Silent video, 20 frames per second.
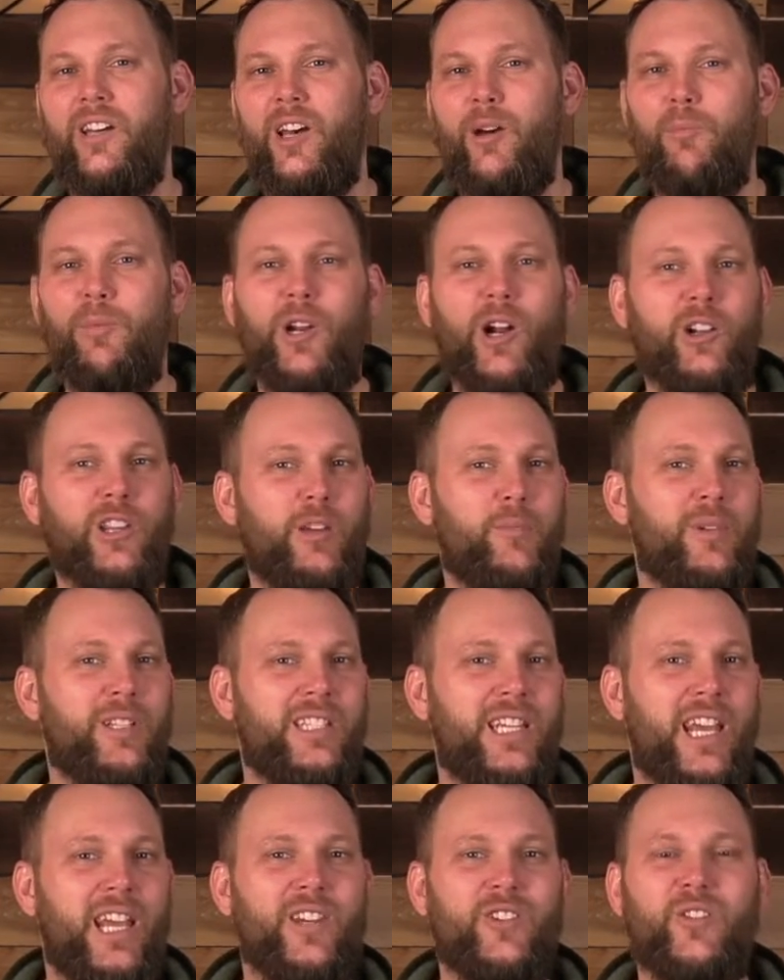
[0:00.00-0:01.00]
But our
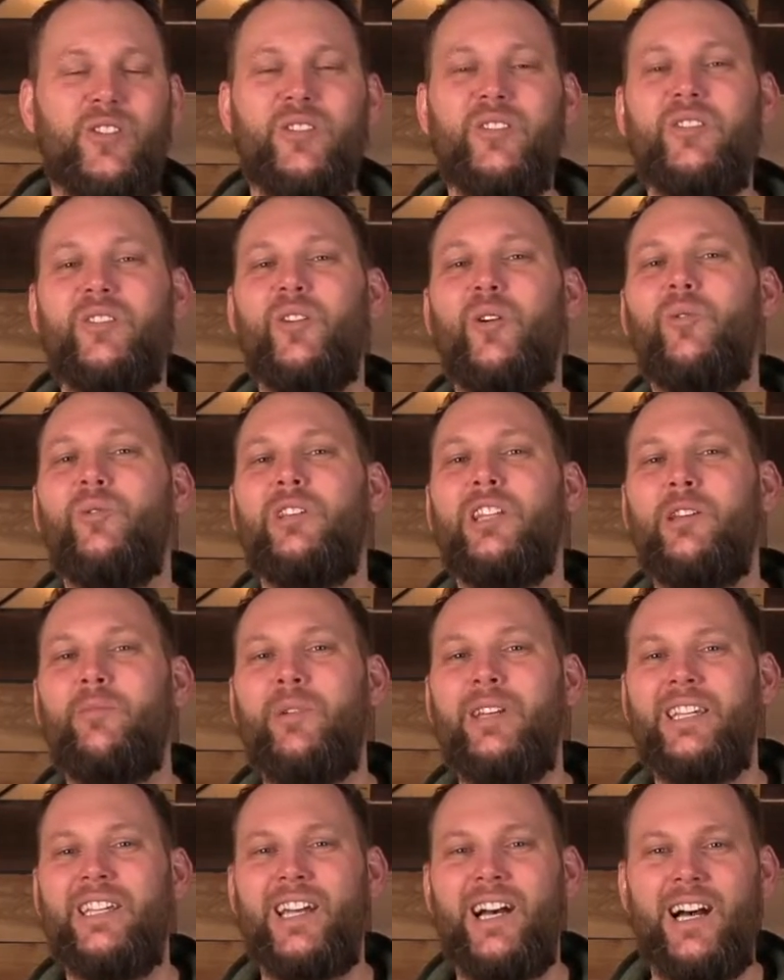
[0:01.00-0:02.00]
limitations don't
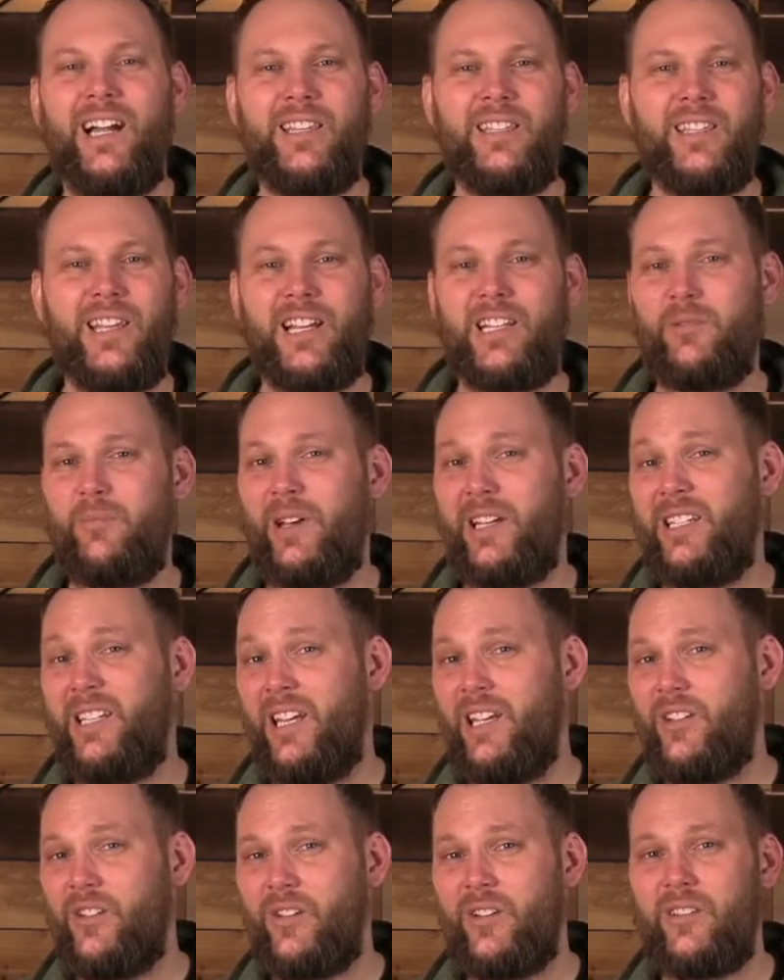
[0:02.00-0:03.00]
limit God's
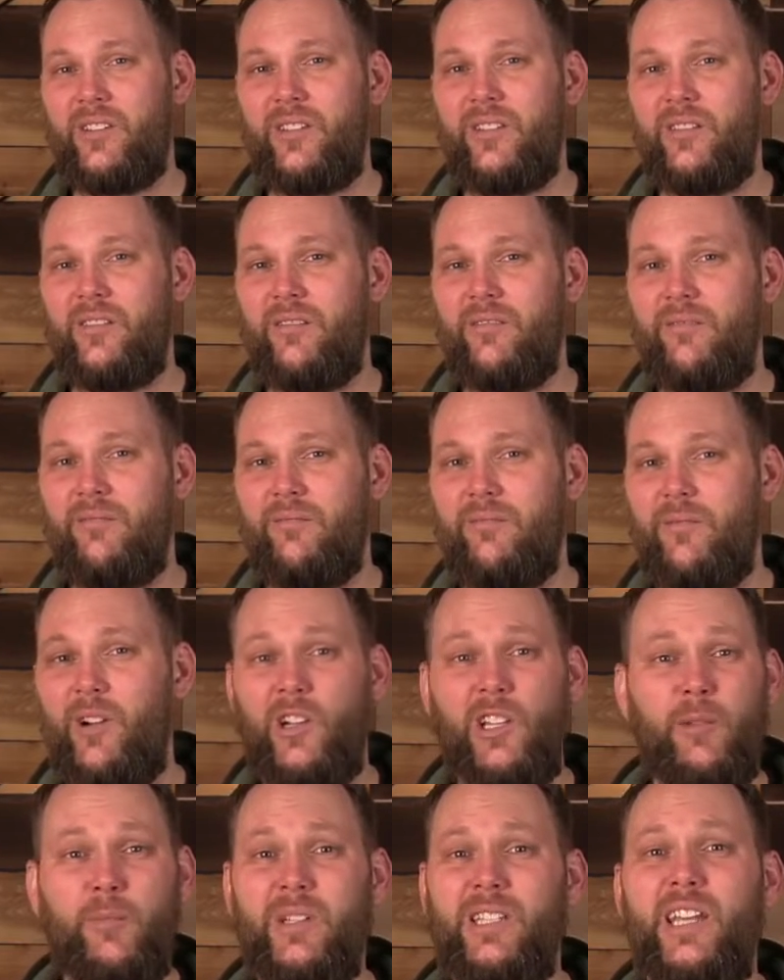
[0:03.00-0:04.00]
expectations. Our
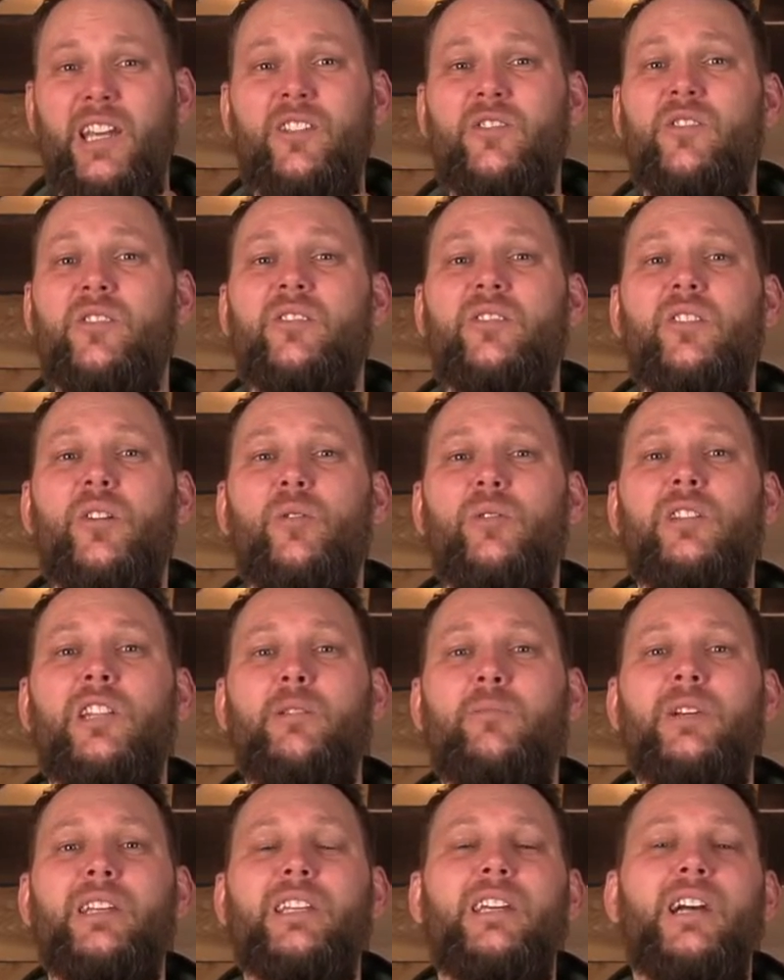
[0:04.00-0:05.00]
limitations don't
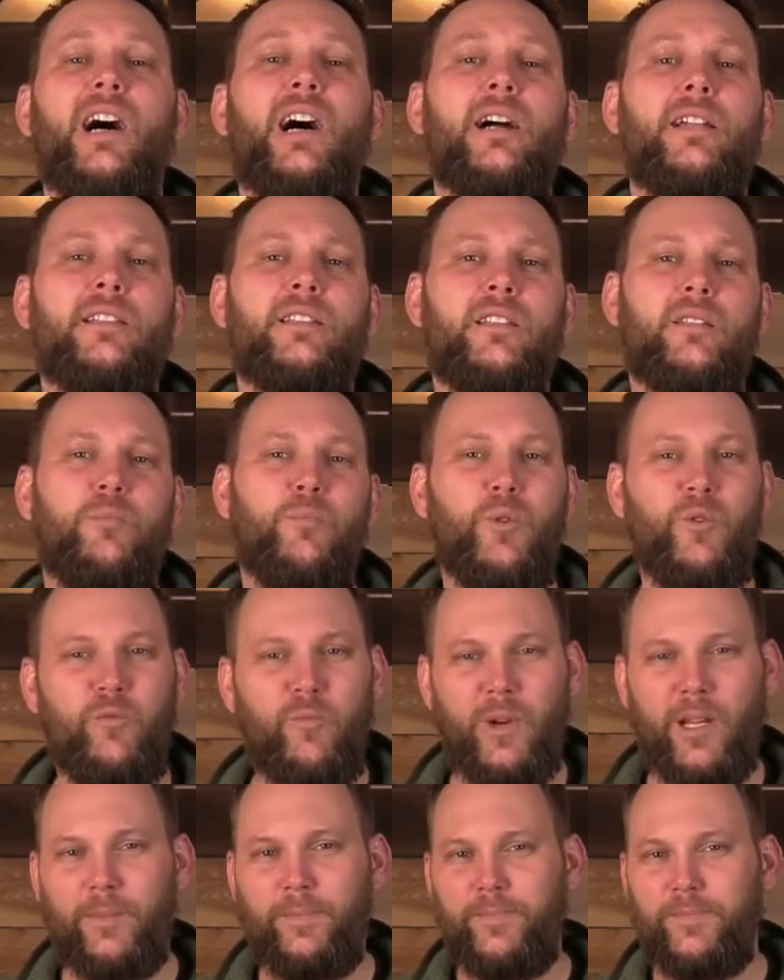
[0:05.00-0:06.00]
limit God's
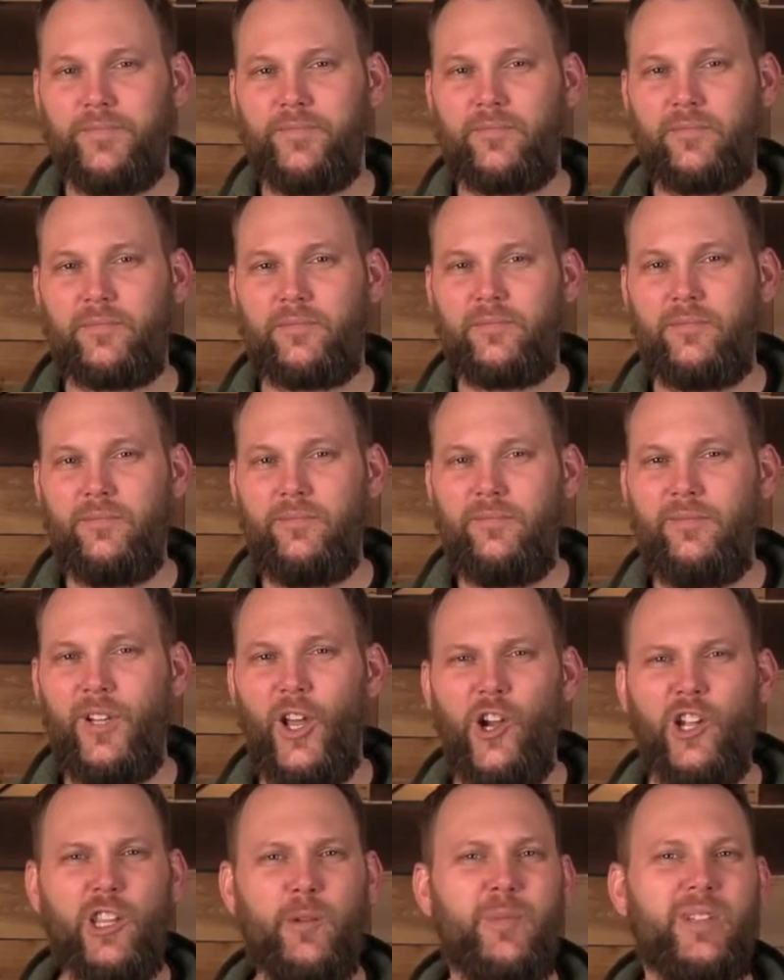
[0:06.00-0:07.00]
movement.
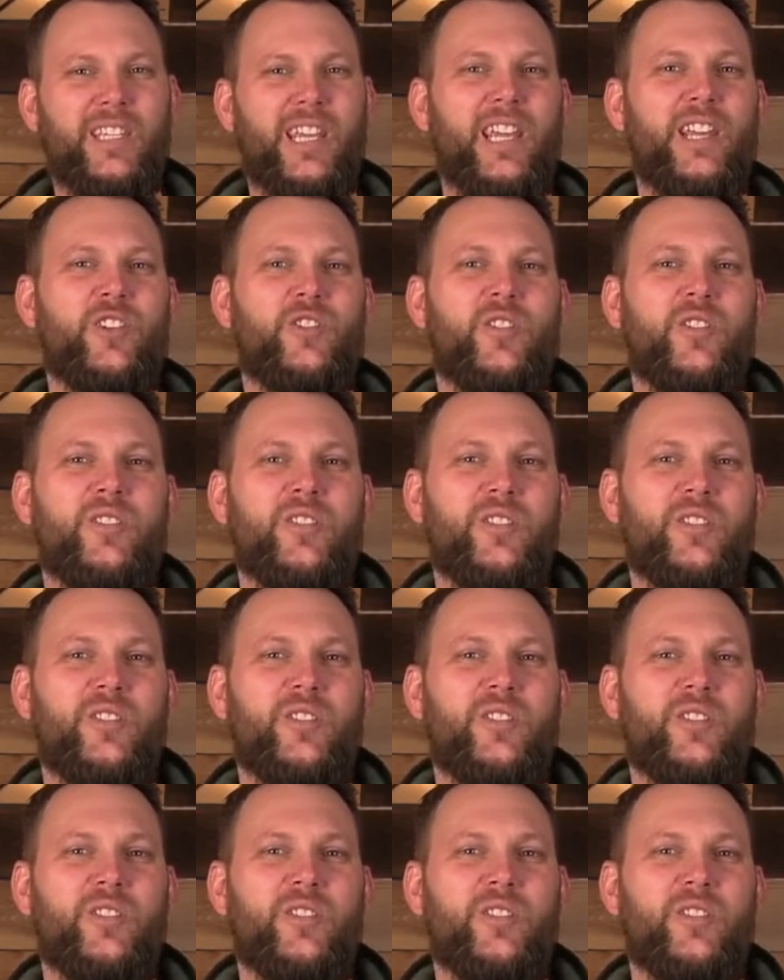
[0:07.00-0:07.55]
Our limitations